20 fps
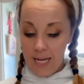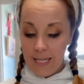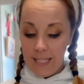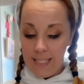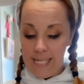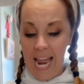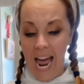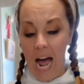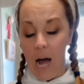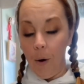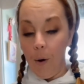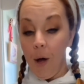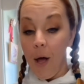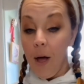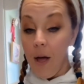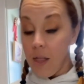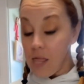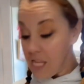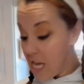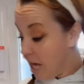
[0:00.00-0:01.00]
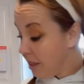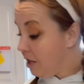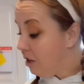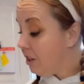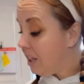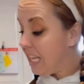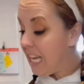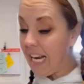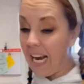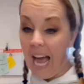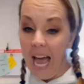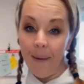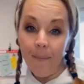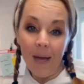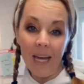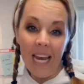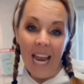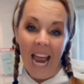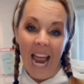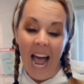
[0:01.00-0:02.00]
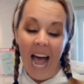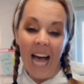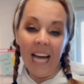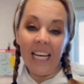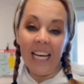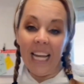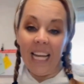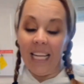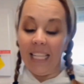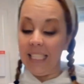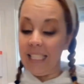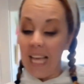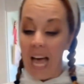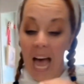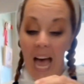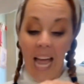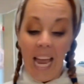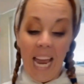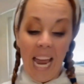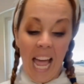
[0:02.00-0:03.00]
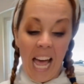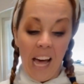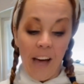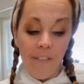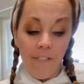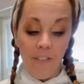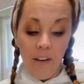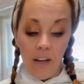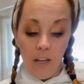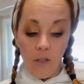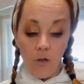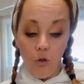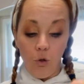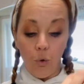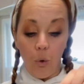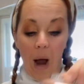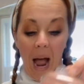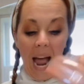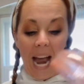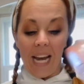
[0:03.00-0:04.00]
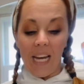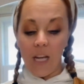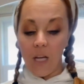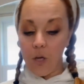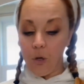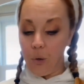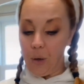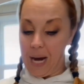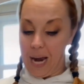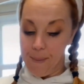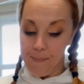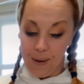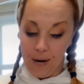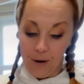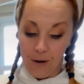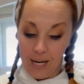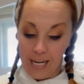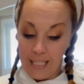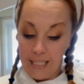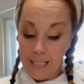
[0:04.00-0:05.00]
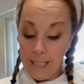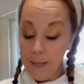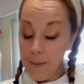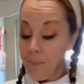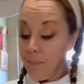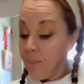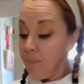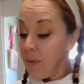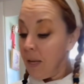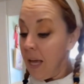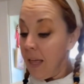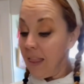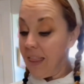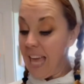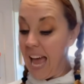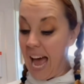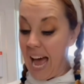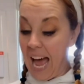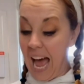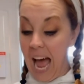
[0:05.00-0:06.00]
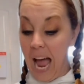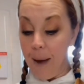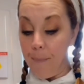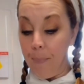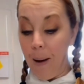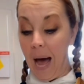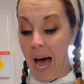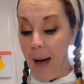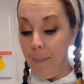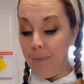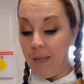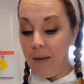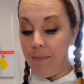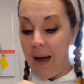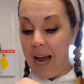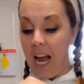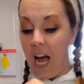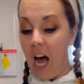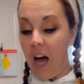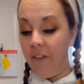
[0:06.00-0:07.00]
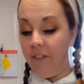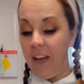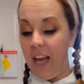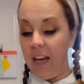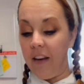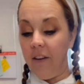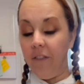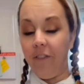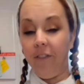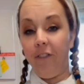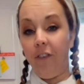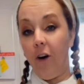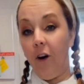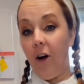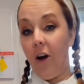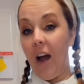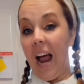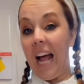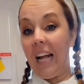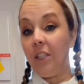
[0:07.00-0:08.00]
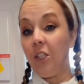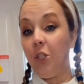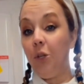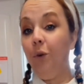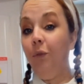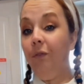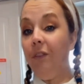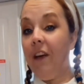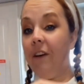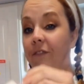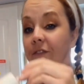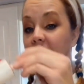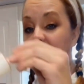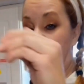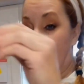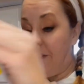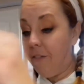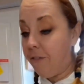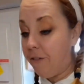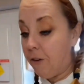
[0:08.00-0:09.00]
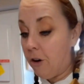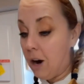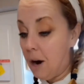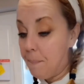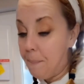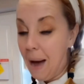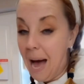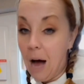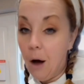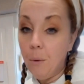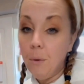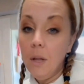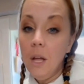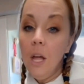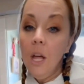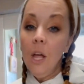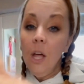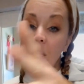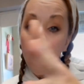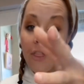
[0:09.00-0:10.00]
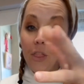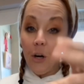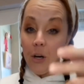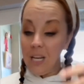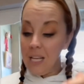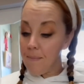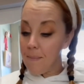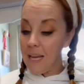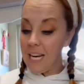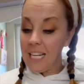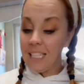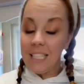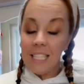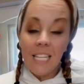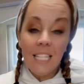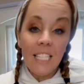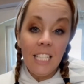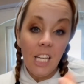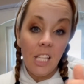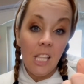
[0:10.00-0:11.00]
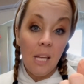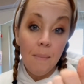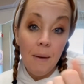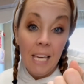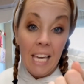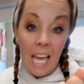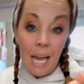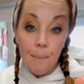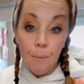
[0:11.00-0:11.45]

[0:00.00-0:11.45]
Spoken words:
Now, the other thing I'm gonna add is I have dried cranberries that I popped in my oven at 250 for about 30 minutes until they became